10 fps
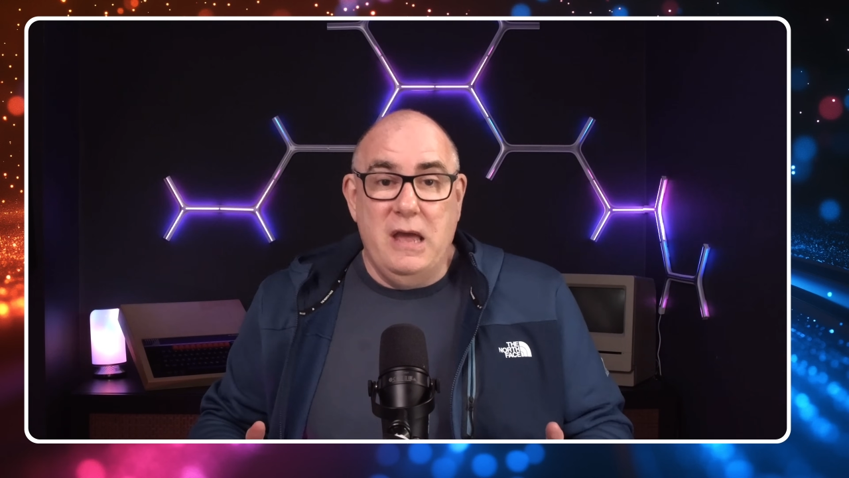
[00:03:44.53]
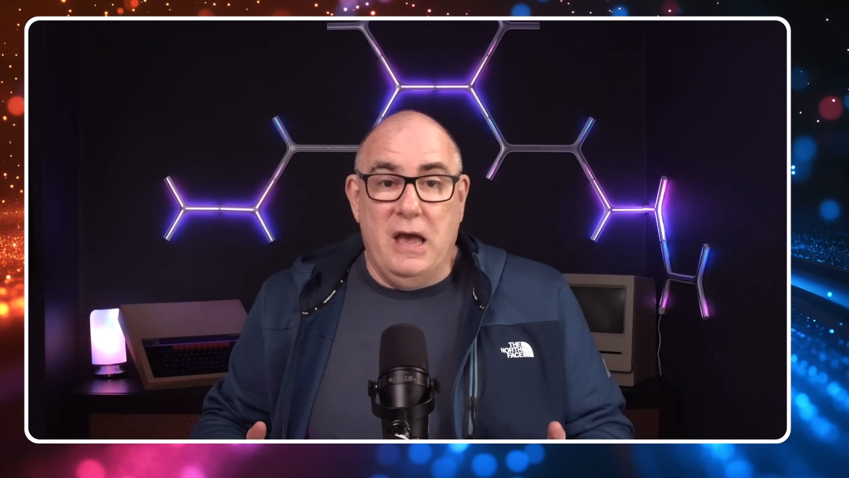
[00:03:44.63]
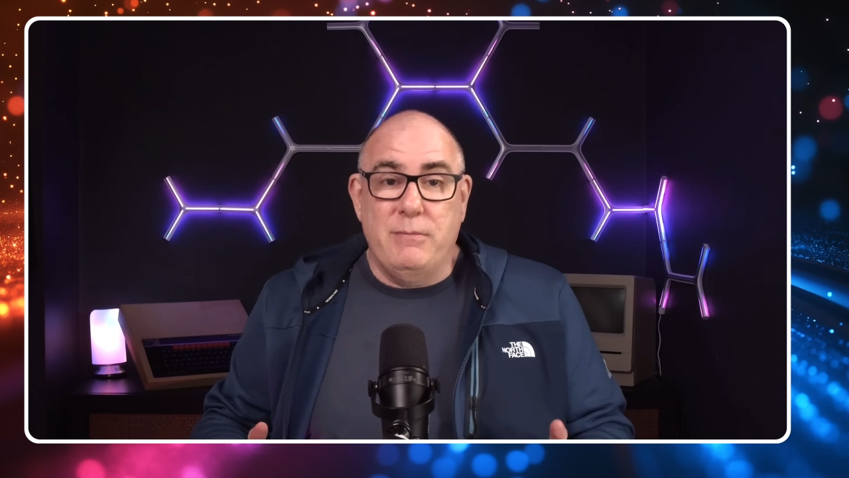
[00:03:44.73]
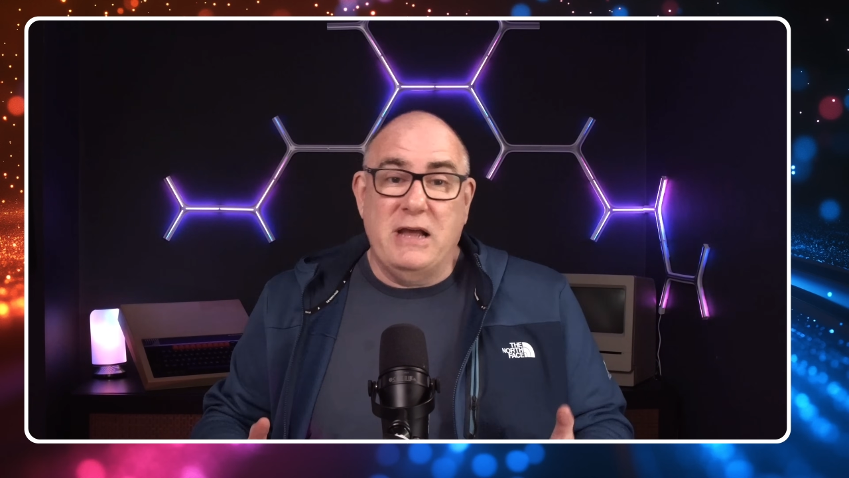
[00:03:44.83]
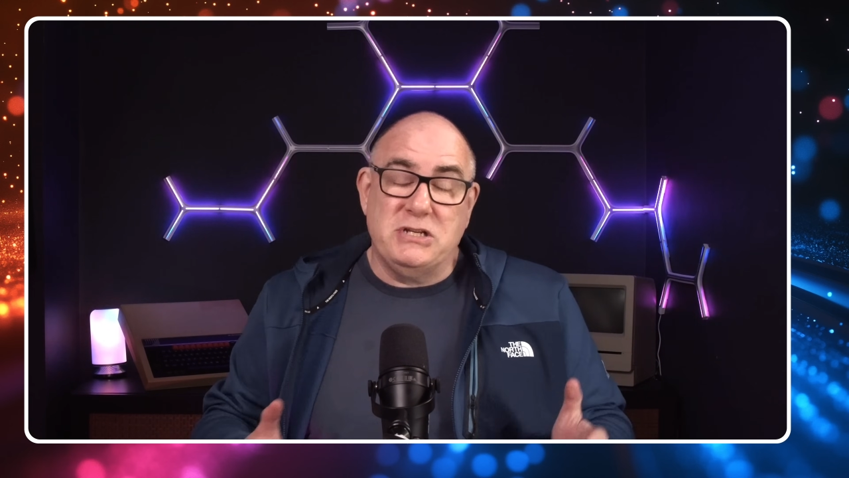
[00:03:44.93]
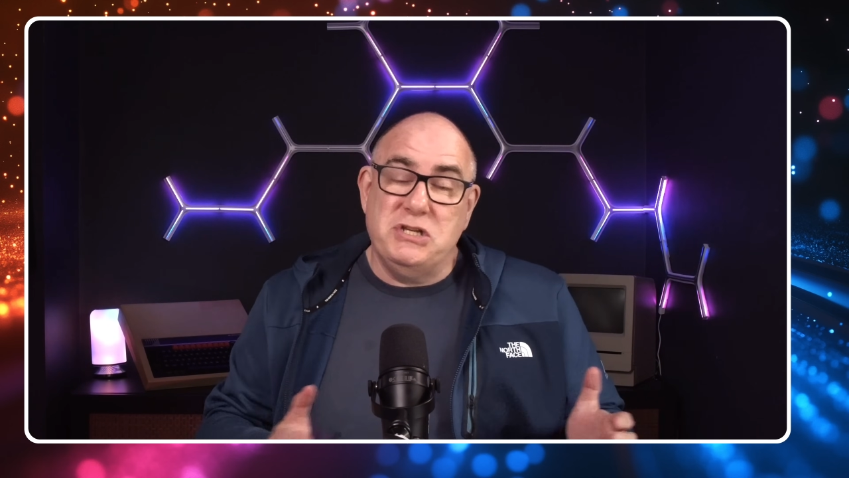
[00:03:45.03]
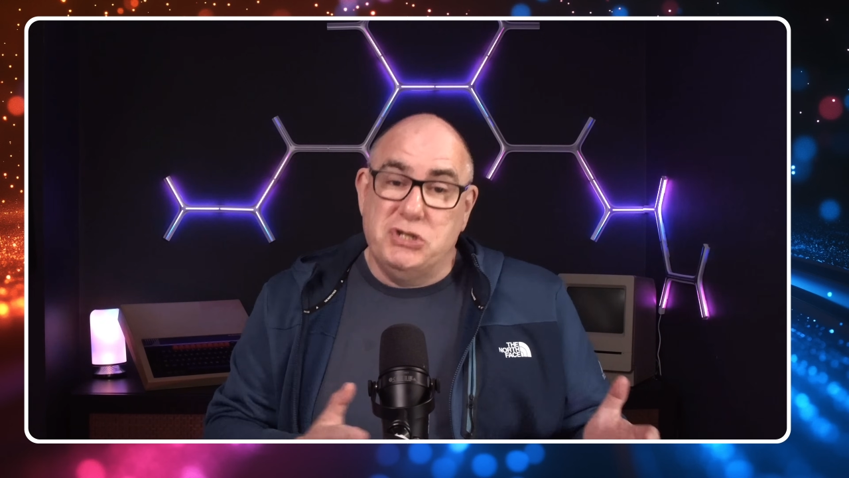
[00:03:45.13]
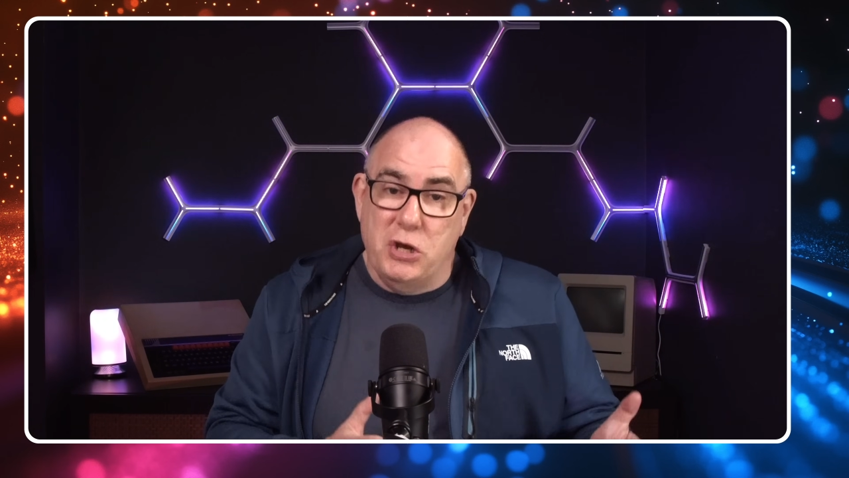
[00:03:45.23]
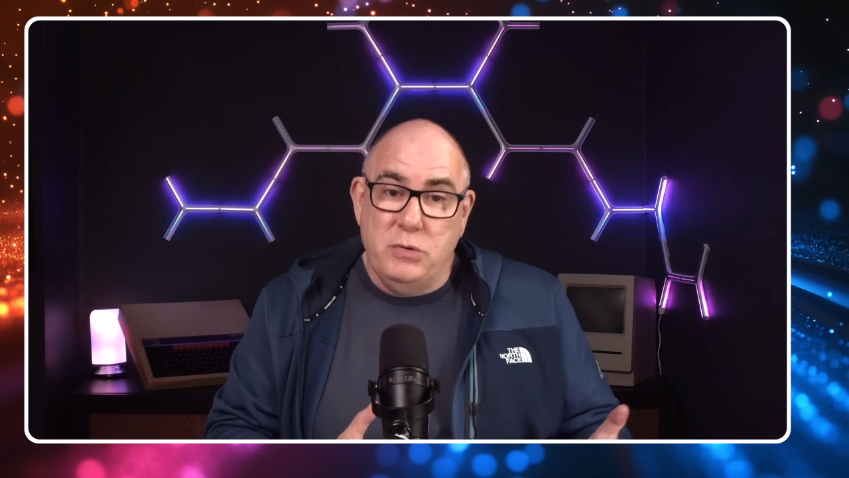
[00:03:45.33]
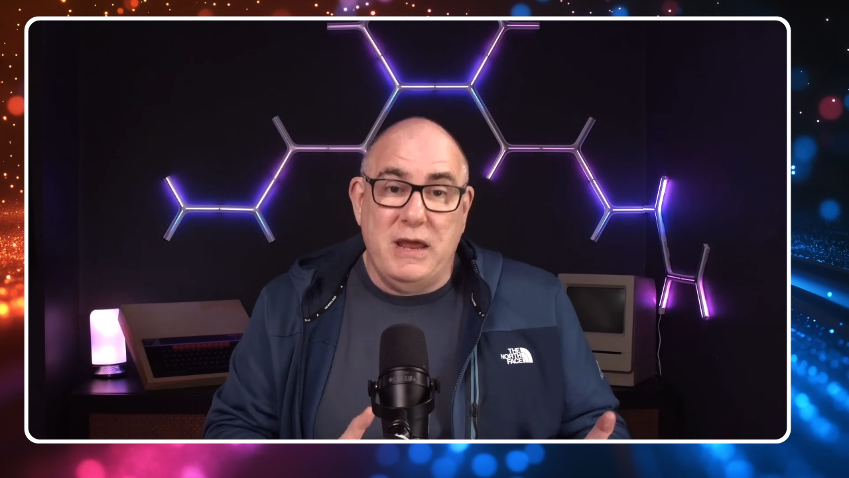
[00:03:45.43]
actually
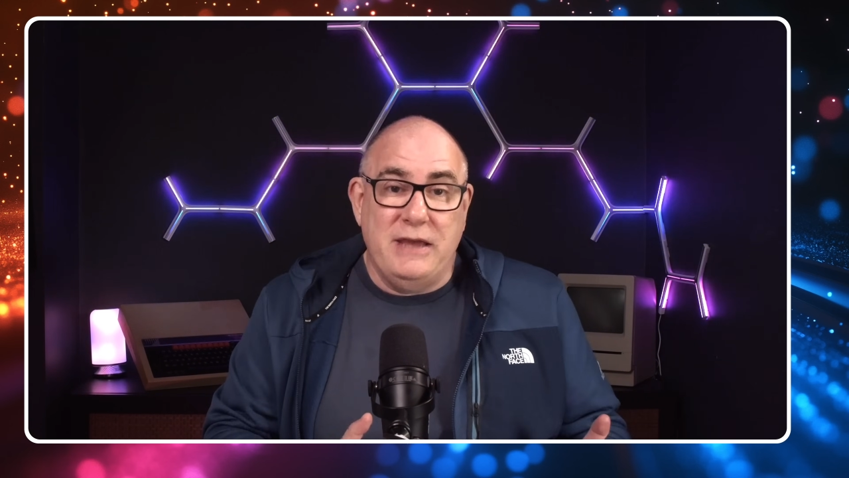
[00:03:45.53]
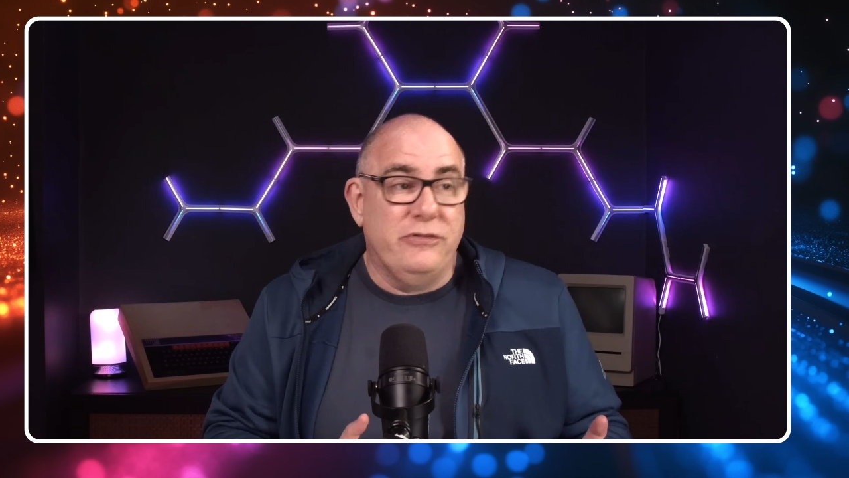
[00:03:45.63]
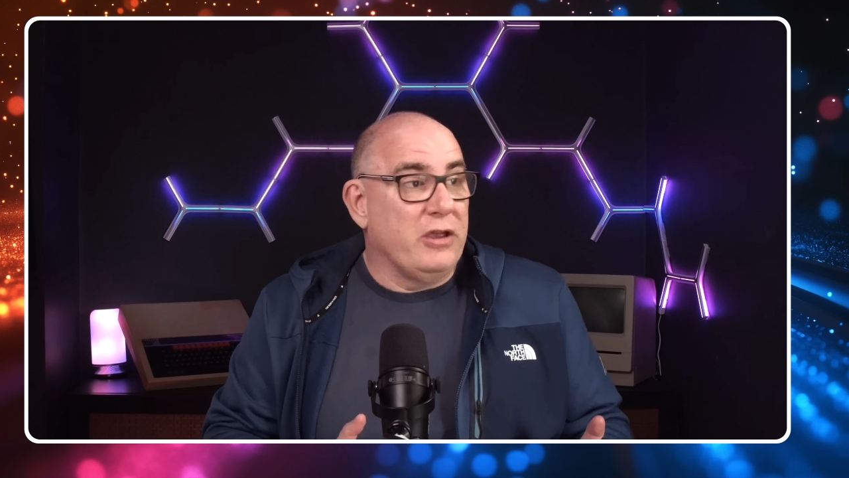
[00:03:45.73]
2 days